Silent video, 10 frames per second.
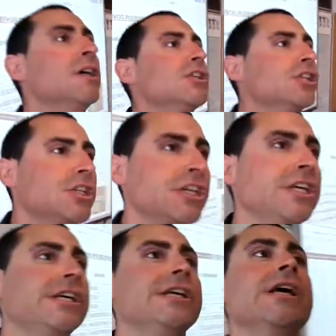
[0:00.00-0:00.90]

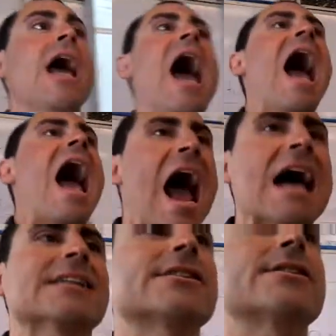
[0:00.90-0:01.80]
she
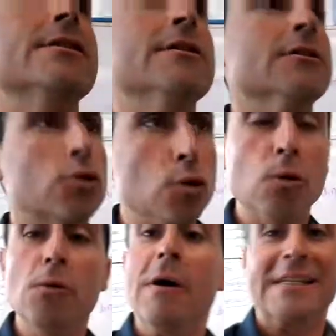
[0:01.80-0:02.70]
has
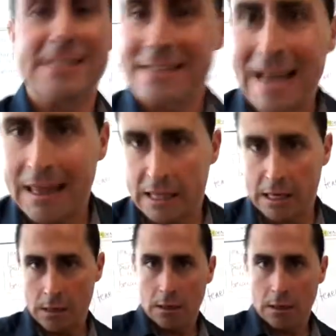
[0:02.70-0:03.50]
to study.